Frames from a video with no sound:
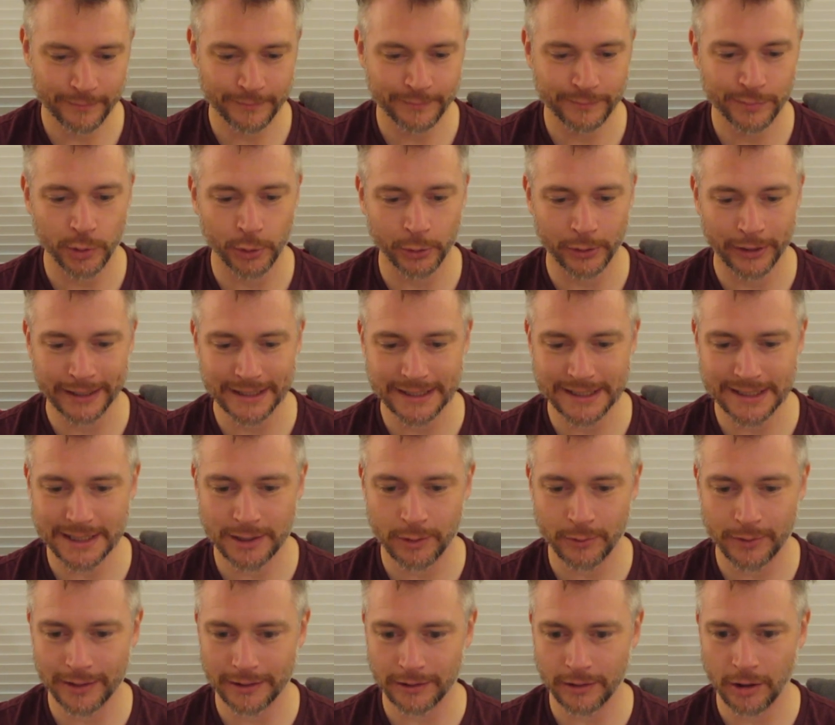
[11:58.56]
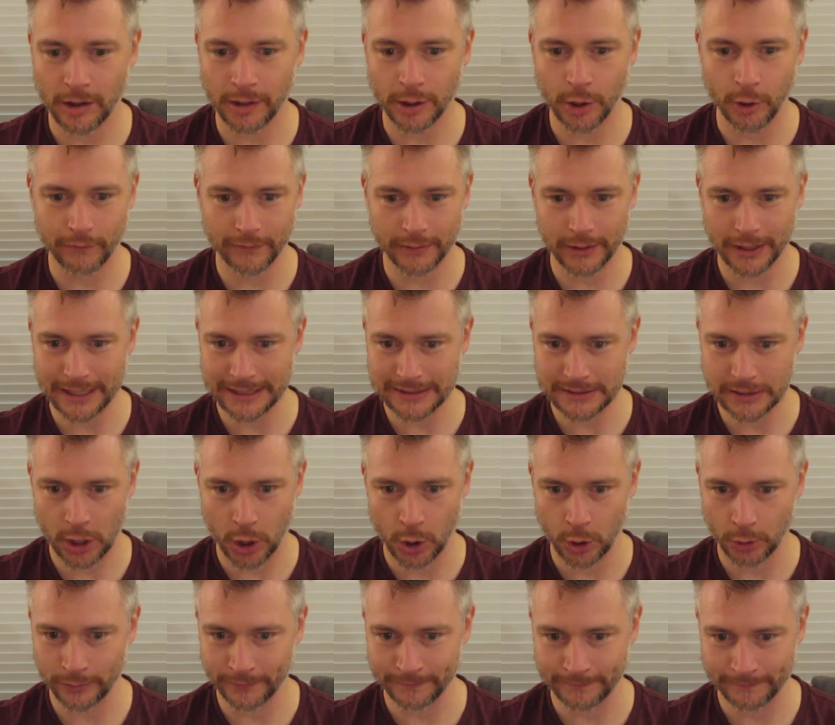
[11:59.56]
pouring cereal all over his
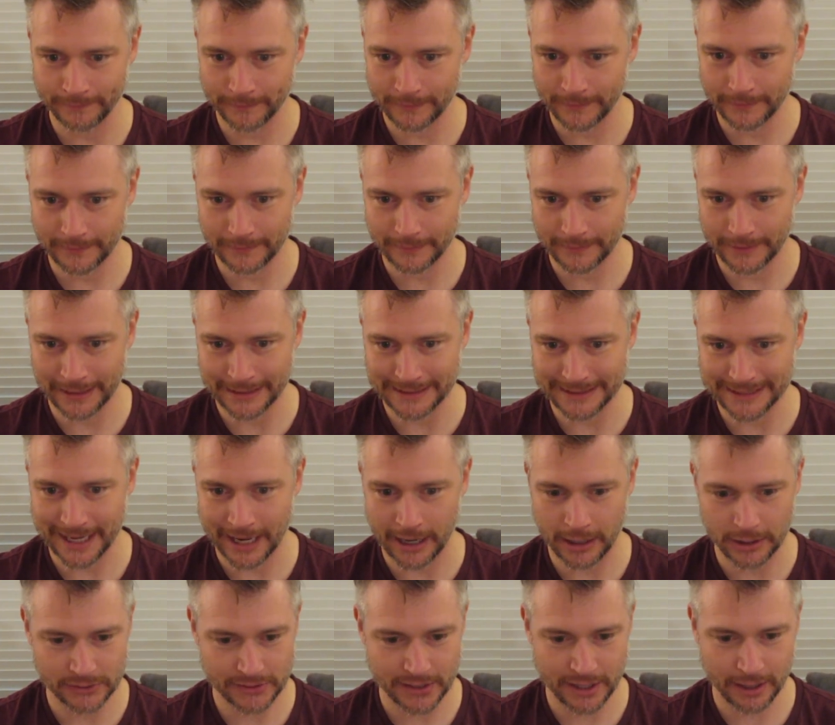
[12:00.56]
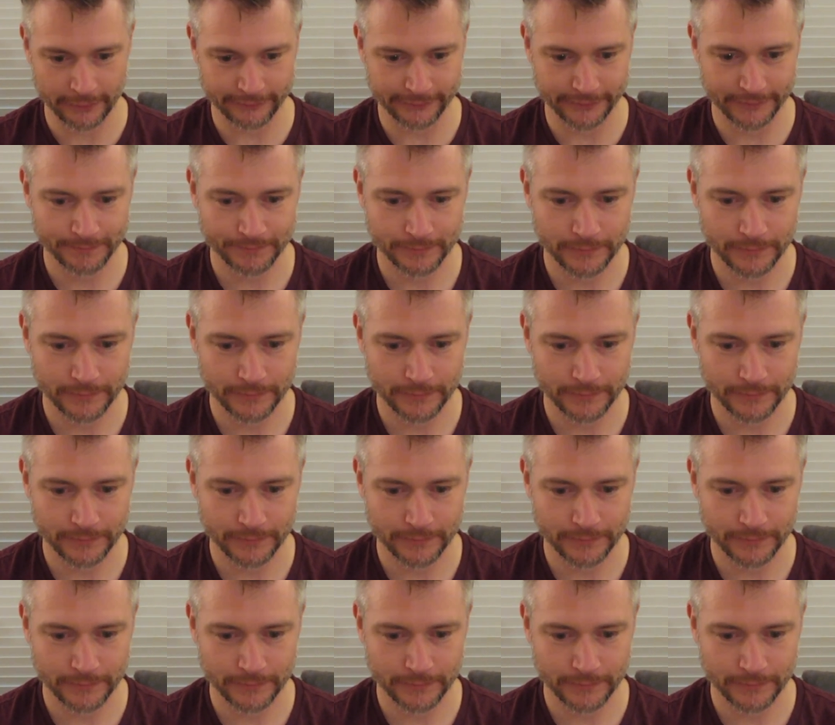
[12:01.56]
own entire self.